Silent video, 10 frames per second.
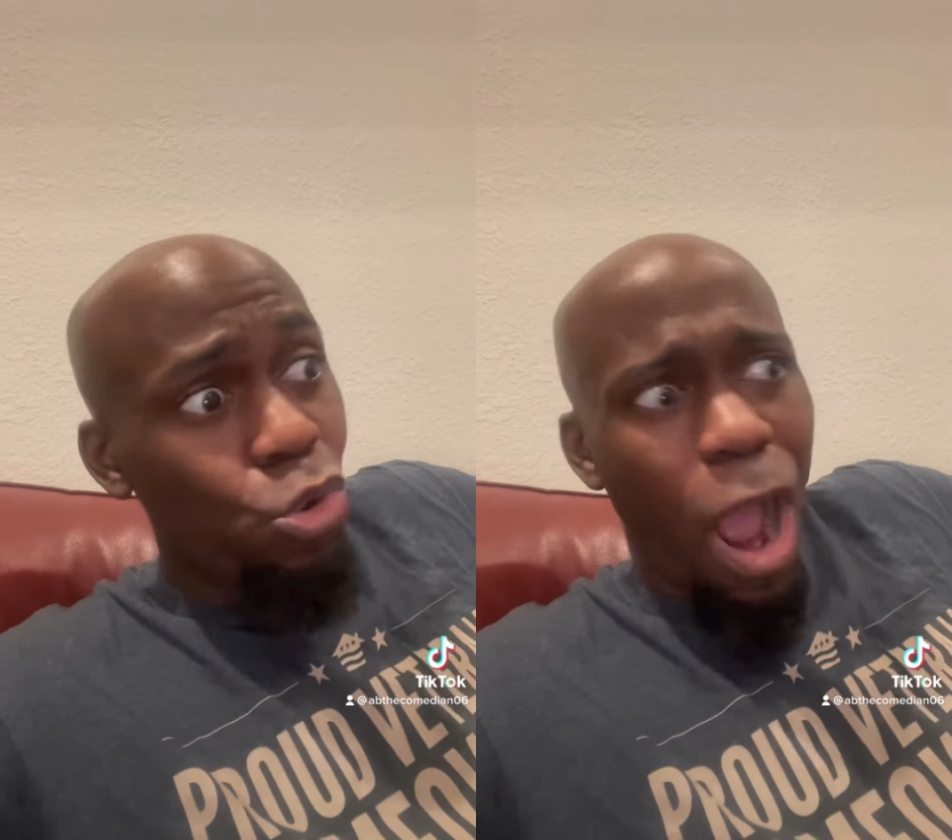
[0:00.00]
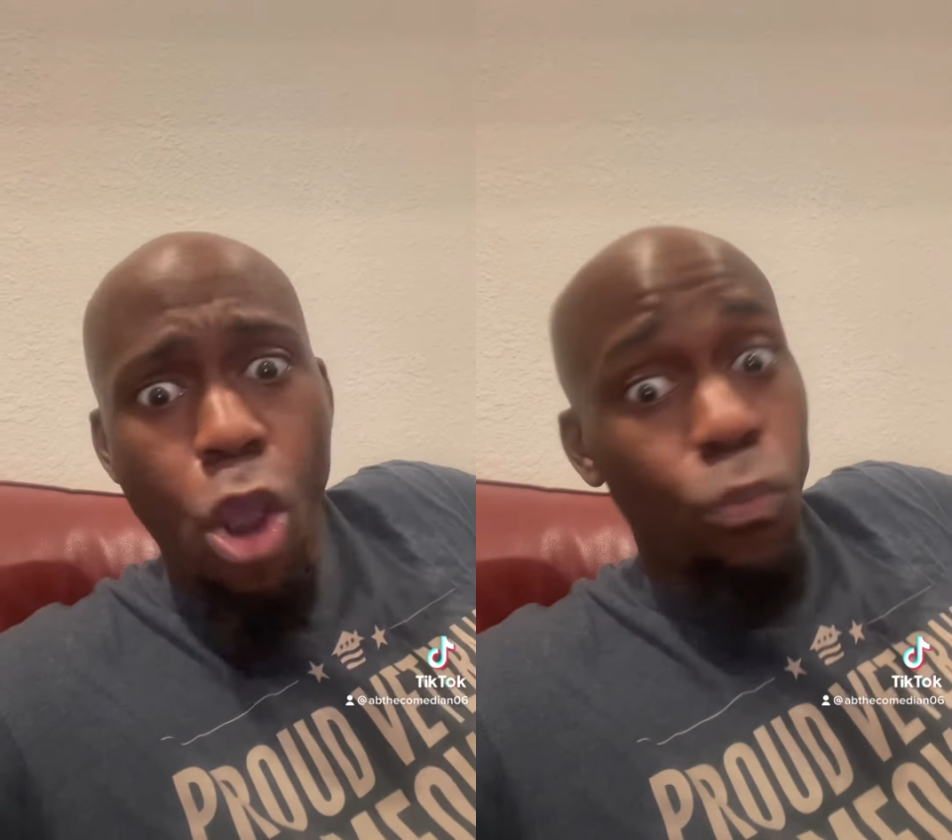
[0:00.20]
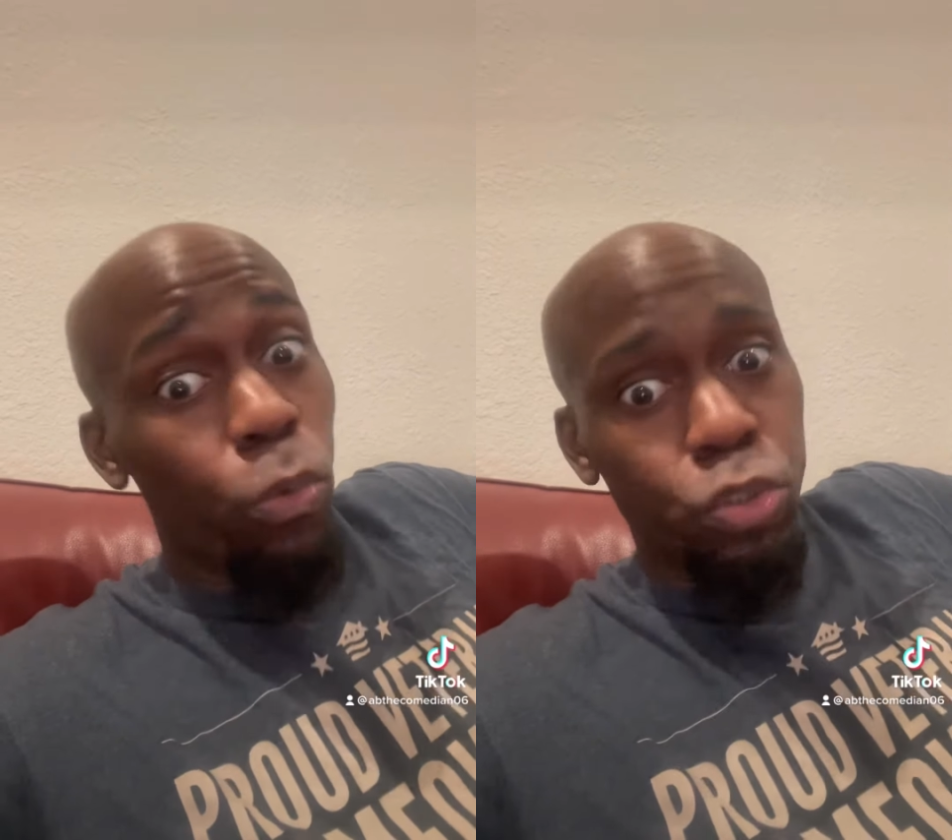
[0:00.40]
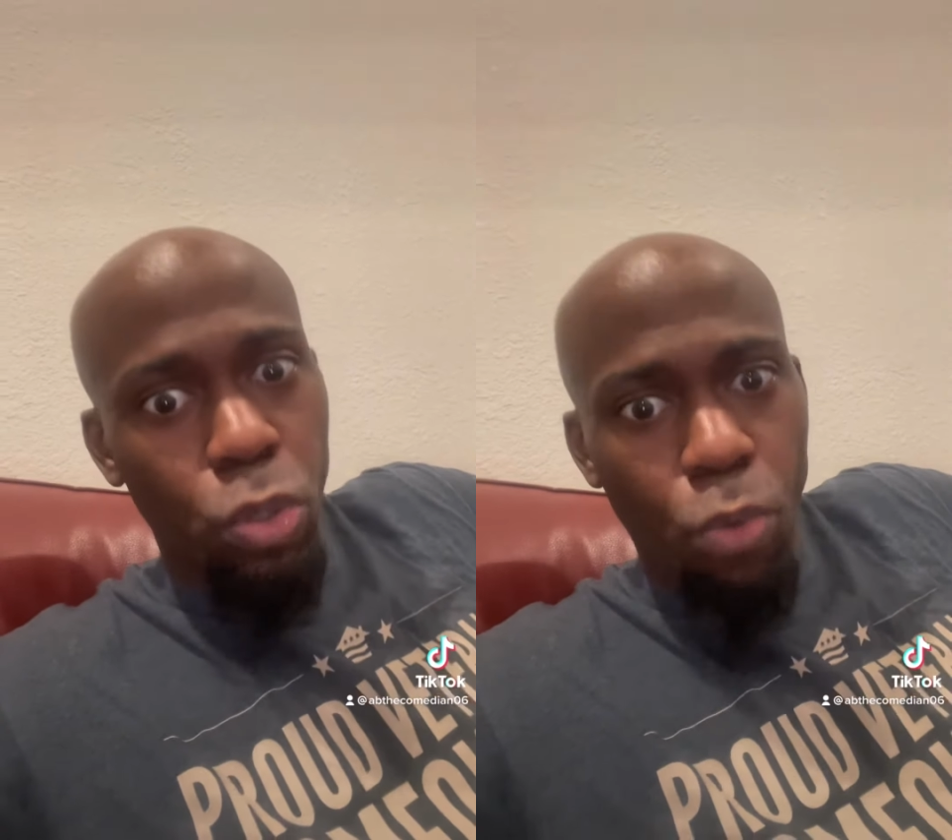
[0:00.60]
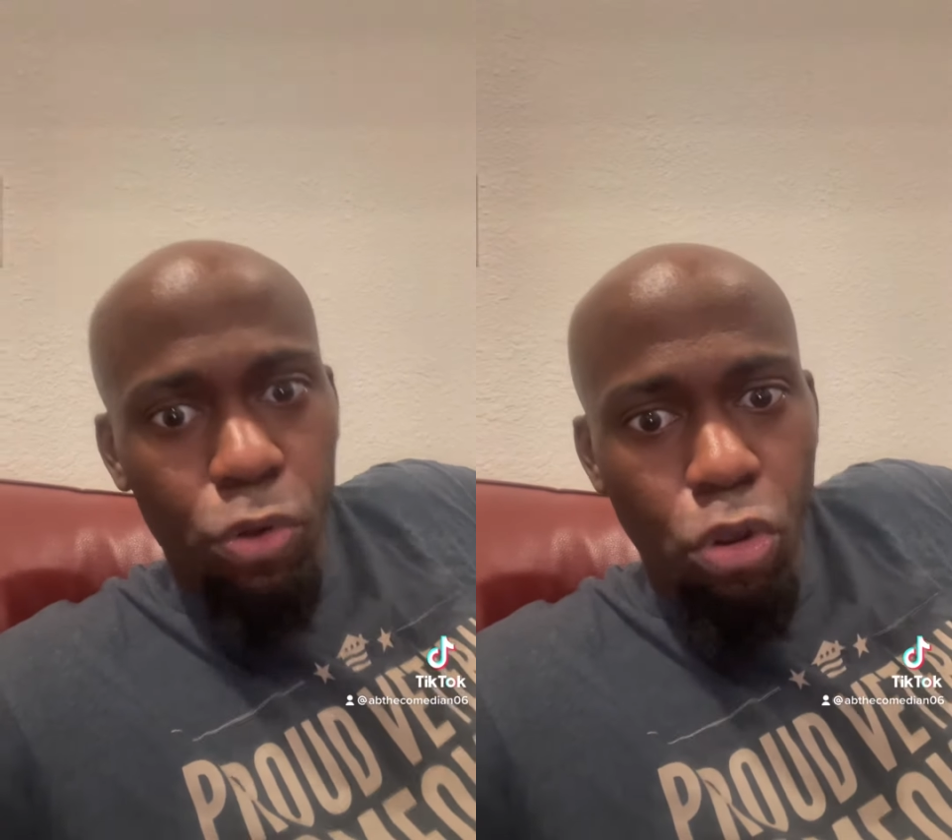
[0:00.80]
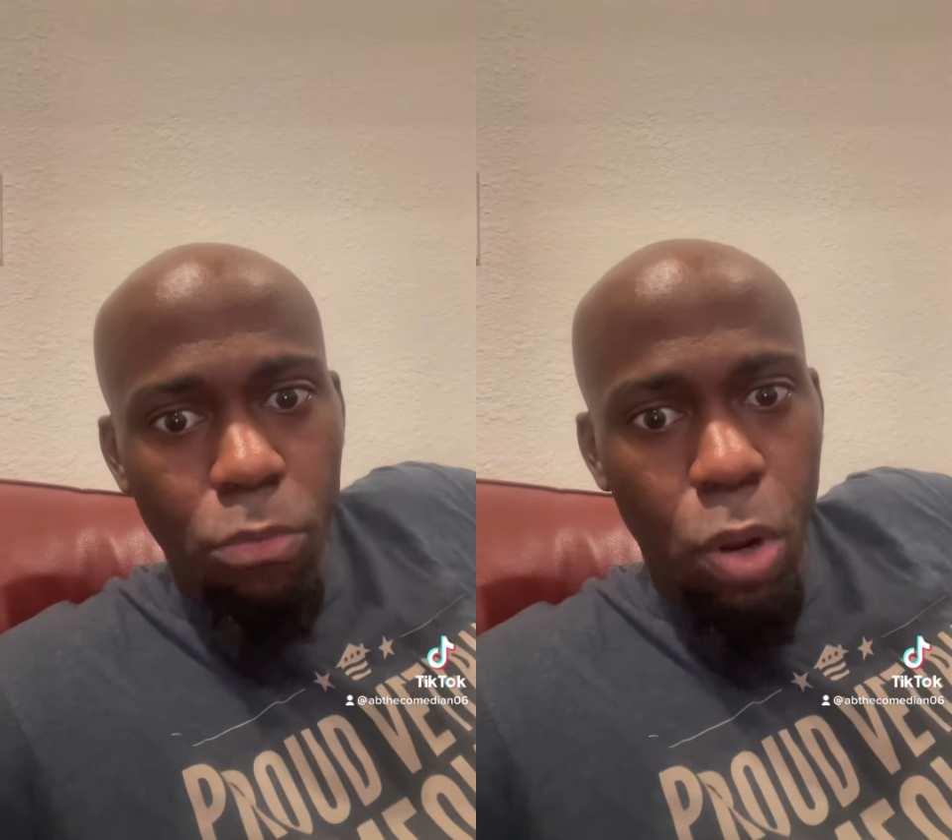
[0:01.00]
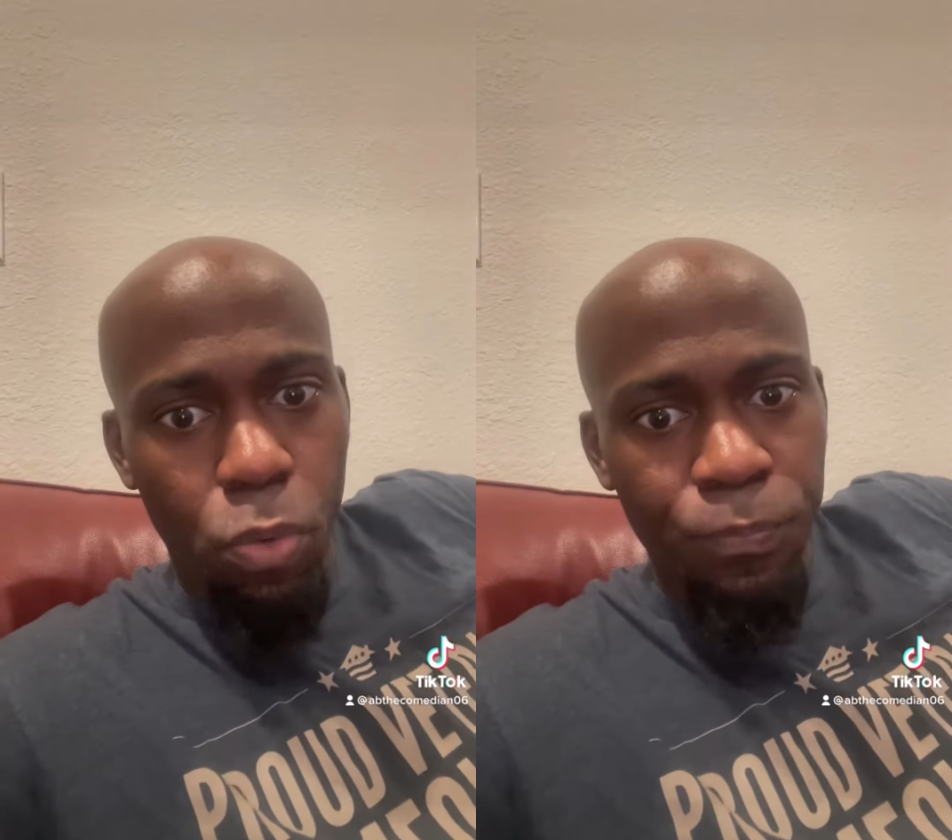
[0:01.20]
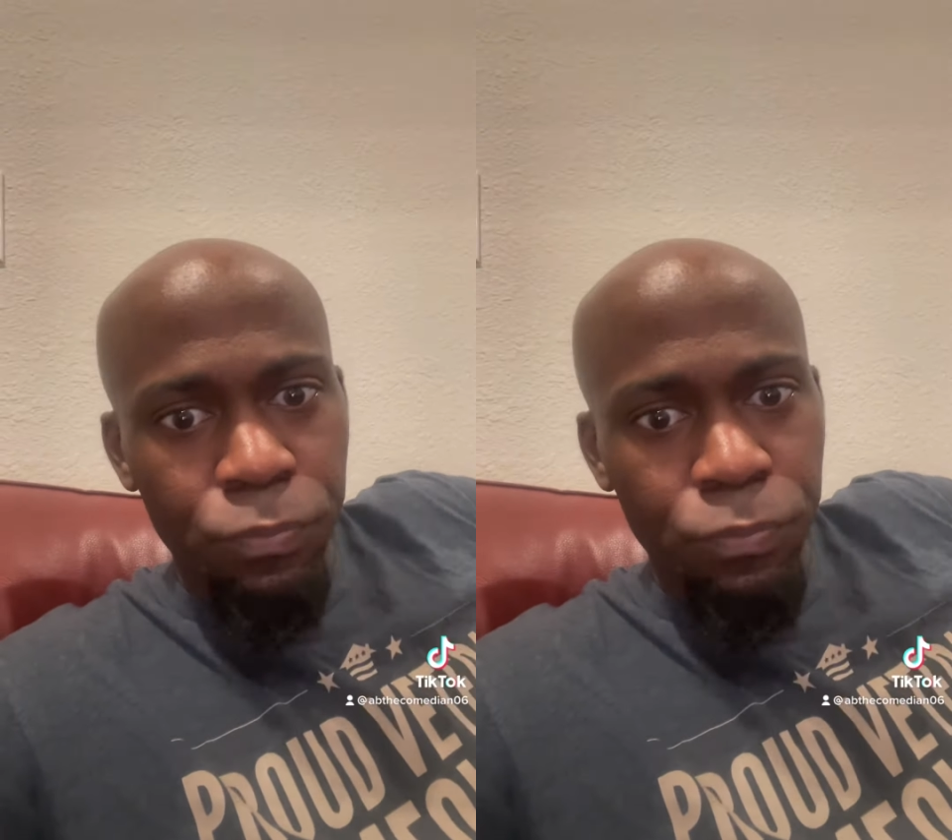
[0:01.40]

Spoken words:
I don't want you to work no more.